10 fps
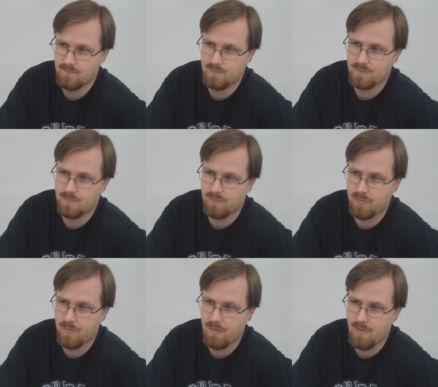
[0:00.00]

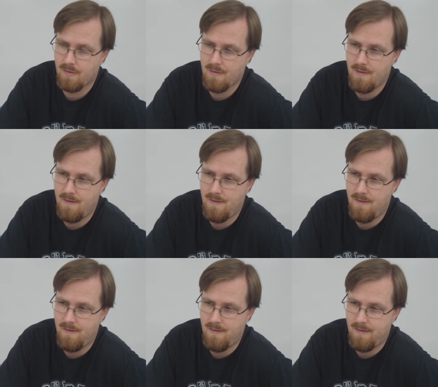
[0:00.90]

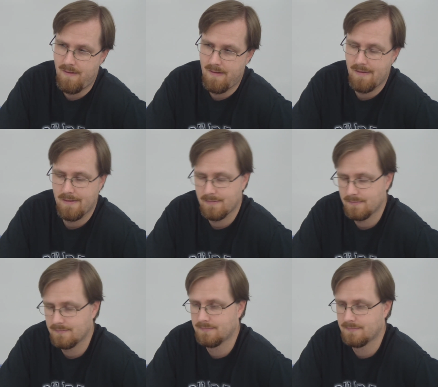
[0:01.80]
No one is speaking in this clip.